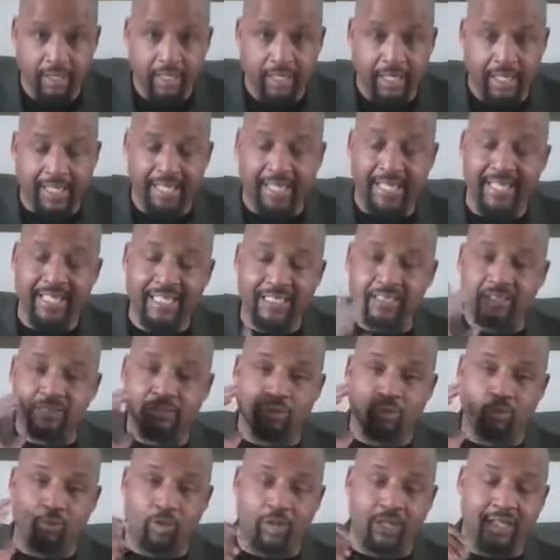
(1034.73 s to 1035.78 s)
And he's the
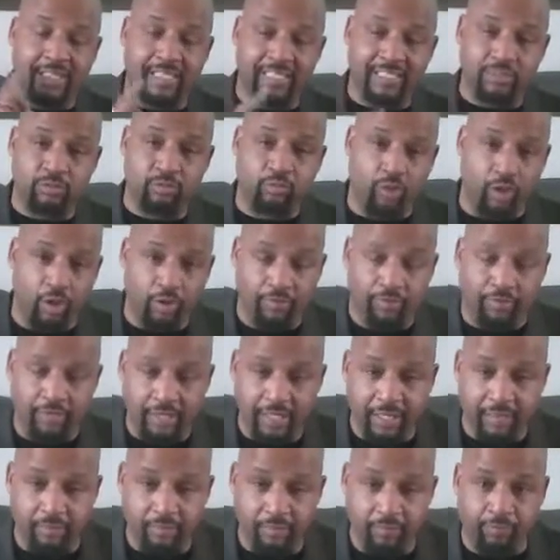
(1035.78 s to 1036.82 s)
one that's worth
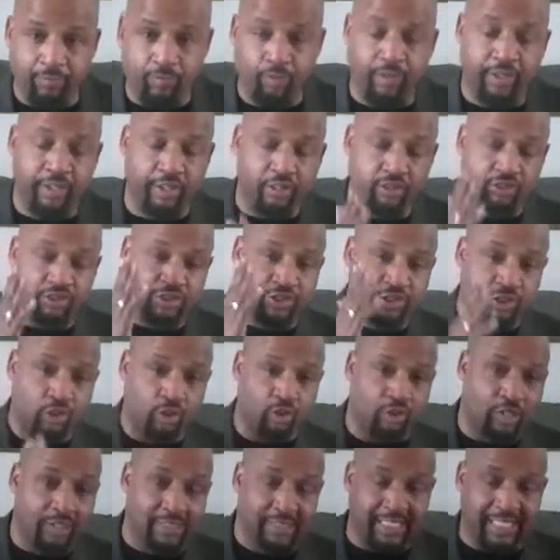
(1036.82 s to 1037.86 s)
living for. Your
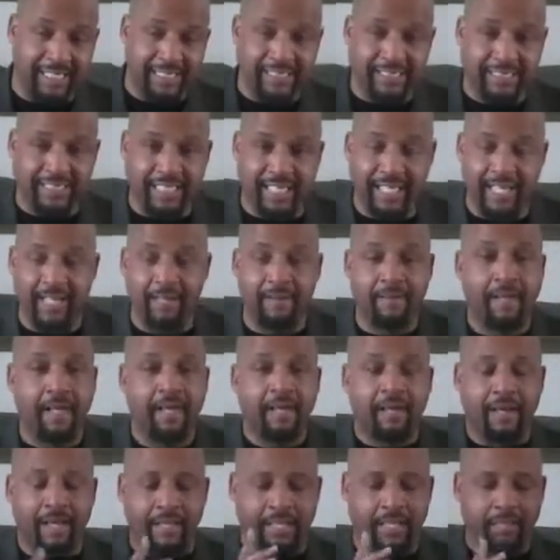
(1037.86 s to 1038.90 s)
soul is at stake.
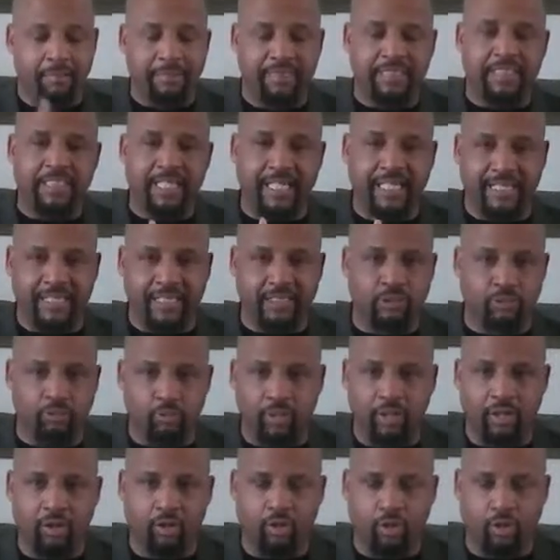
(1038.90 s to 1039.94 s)
And let me tell you this
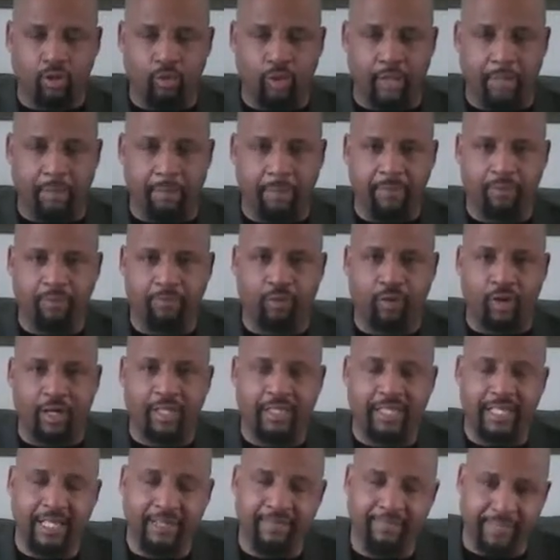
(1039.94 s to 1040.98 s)
real quick before I
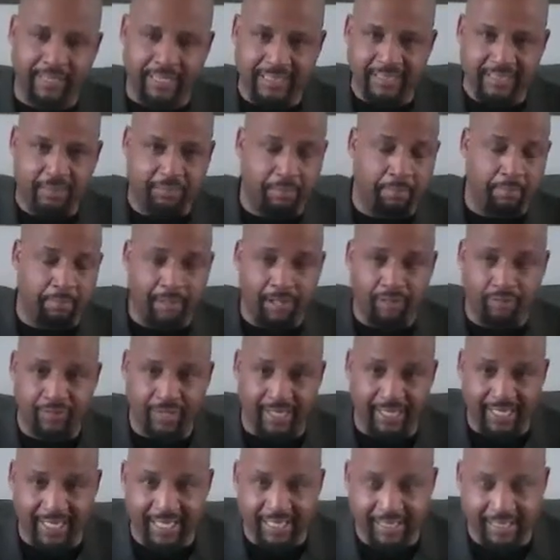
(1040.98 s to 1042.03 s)
leave, because I'm about to
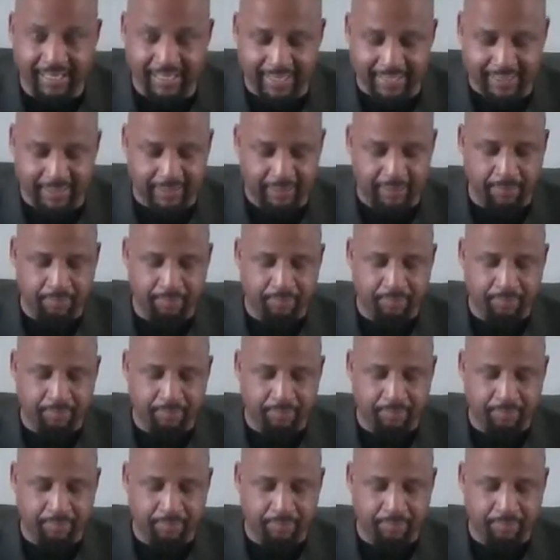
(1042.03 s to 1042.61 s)
end this.